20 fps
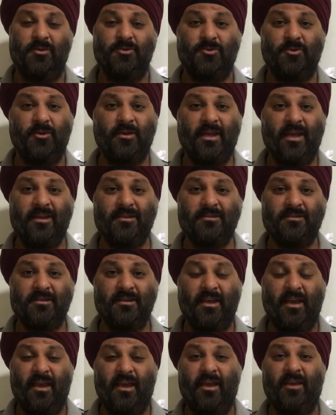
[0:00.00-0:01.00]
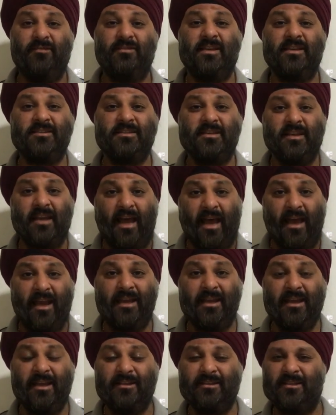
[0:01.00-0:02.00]
So yes, if there's an
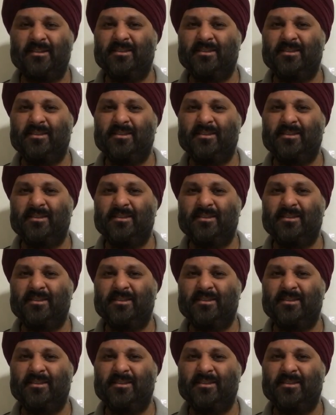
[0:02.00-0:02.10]
idea